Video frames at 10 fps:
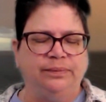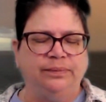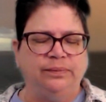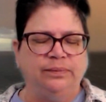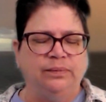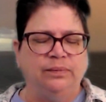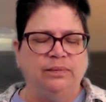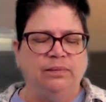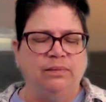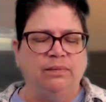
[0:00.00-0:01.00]

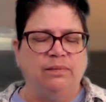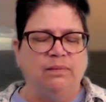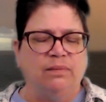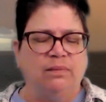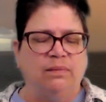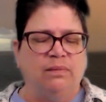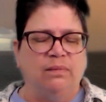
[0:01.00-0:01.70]
(silence)